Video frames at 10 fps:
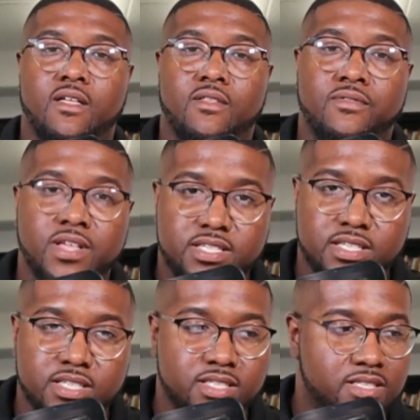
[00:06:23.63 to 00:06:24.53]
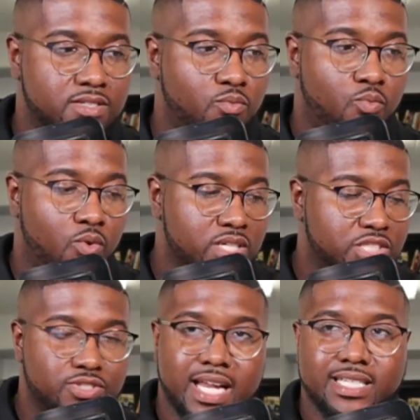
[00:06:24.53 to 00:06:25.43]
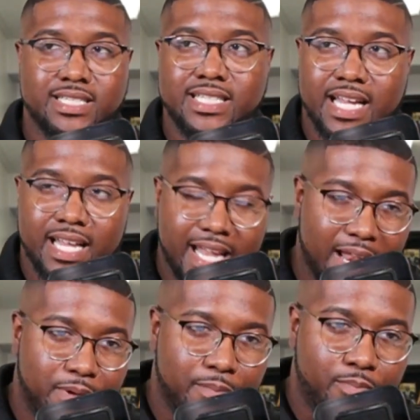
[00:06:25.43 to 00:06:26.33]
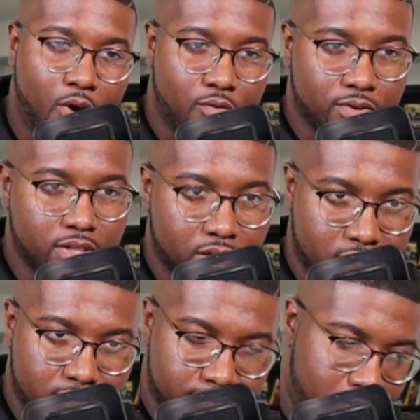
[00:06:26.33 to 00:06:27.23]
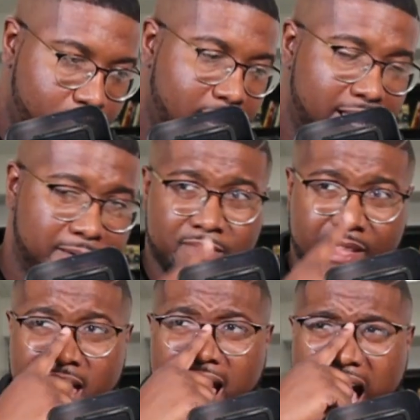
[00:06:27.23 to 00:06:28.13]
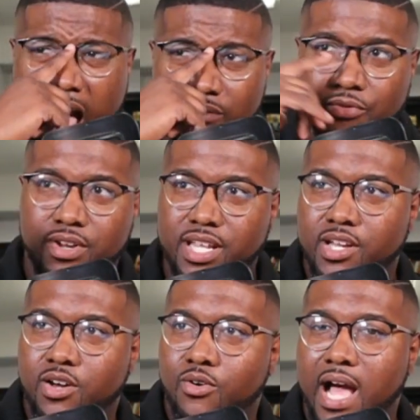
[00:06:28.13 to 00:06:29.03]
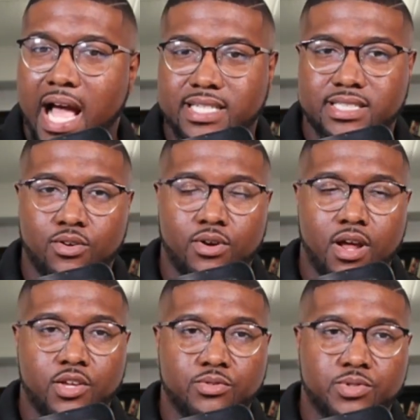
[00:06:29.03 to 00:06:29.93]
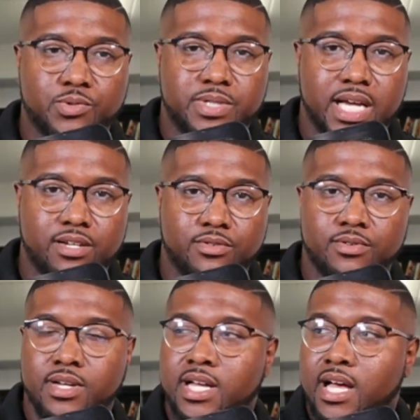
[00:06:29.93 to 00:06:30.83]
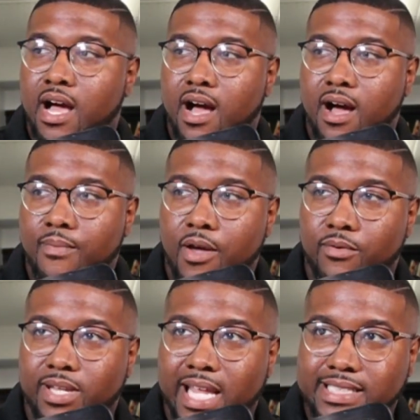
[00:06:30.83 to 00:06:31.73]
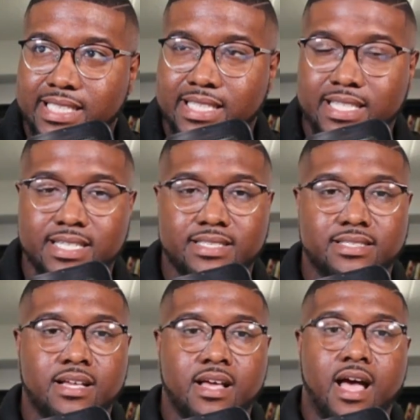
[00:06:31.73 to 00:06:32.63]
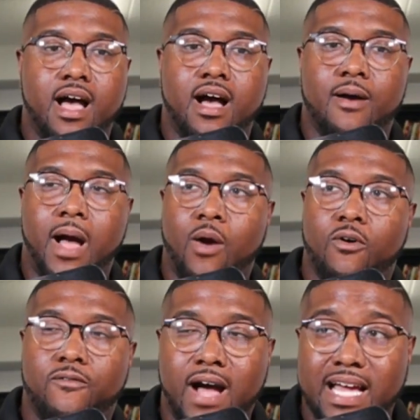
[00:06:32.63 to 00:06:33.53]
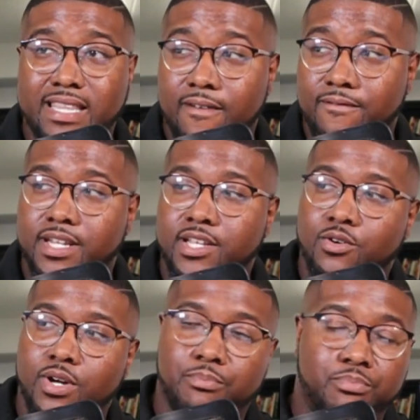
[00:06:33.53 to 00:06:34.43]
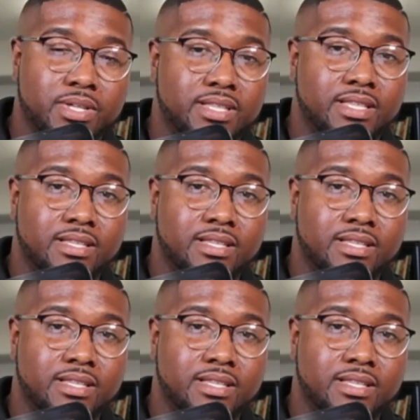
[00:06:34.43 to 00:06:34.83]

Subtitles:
this is one strategy that a lot of people overlook, okay? I have a video actually on our YouTube channel that relates to this. I will find that video and put